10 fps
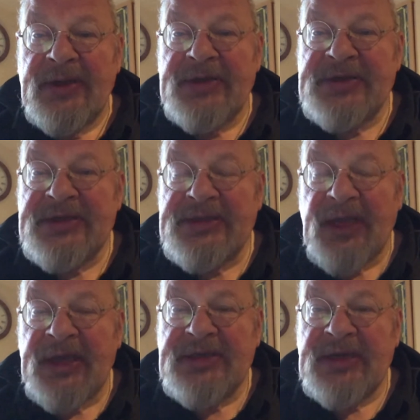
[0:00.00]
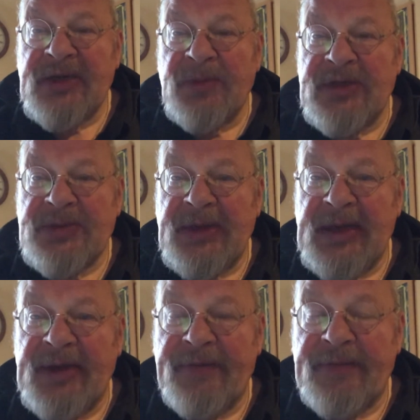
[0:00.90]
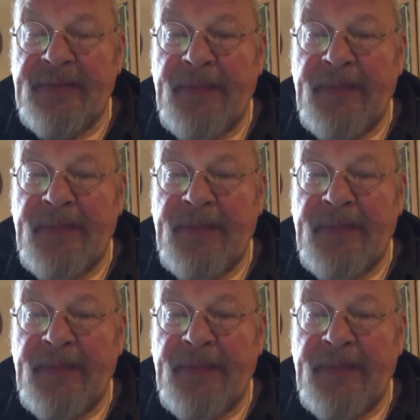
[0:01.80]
the society in which we live.